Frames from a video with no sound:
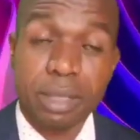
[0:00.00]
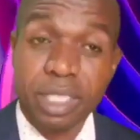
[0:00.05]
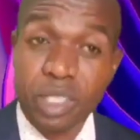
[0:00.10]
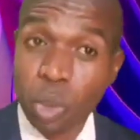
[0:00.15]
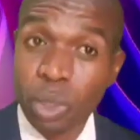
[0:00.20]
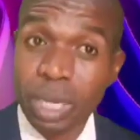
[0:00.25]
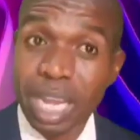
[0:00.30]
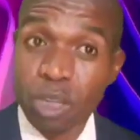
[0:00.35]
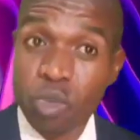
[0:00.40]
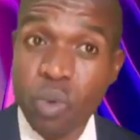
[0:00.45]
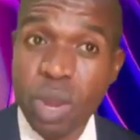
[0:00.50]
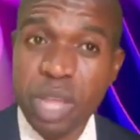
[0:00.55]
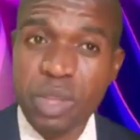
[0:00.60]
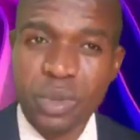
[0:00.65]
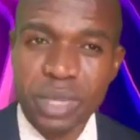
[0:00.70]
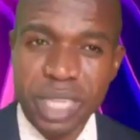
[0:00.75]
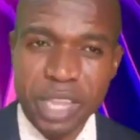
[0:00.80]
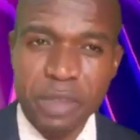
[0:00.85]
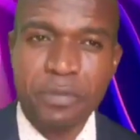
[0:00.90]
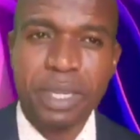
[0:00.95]
so that when
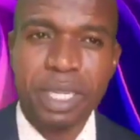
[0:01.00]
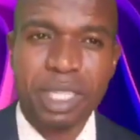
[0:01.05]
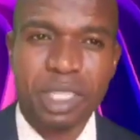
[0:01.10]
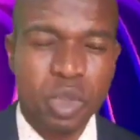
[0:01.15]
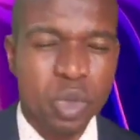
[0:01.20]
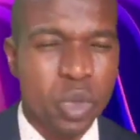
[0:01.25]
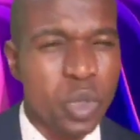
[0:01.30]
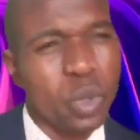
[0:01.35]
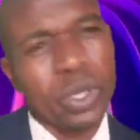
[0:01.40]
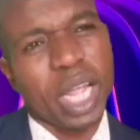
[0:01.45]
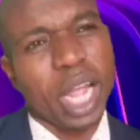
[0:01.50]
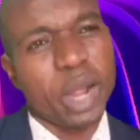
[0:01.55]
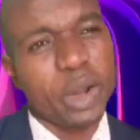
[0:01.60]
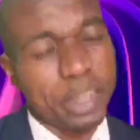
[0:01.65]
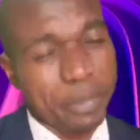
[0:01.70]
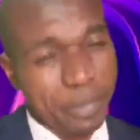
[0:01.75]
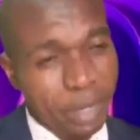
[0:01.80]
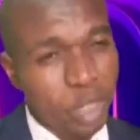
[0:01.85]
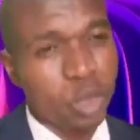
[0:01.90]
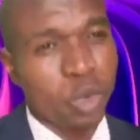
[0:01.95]
you give it, you know you are
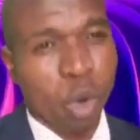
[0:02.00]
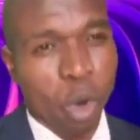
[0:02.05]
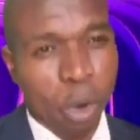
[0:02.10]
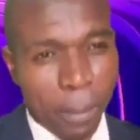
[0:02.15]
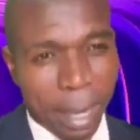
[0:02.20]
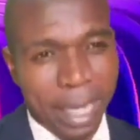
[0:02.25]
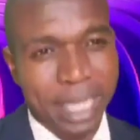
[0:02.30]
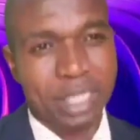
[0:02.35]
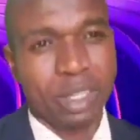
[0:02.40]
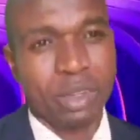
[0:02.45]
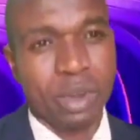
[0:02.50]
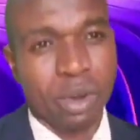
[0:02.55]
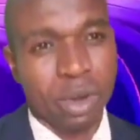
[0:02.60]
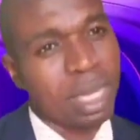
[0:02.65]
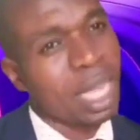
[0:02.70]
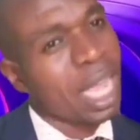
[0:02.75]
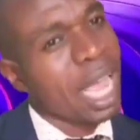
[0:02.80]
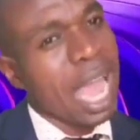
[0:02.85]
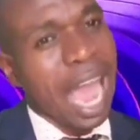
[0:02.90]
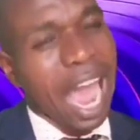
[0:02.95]
giving it to Almighty
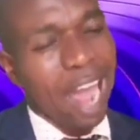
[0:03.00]
God.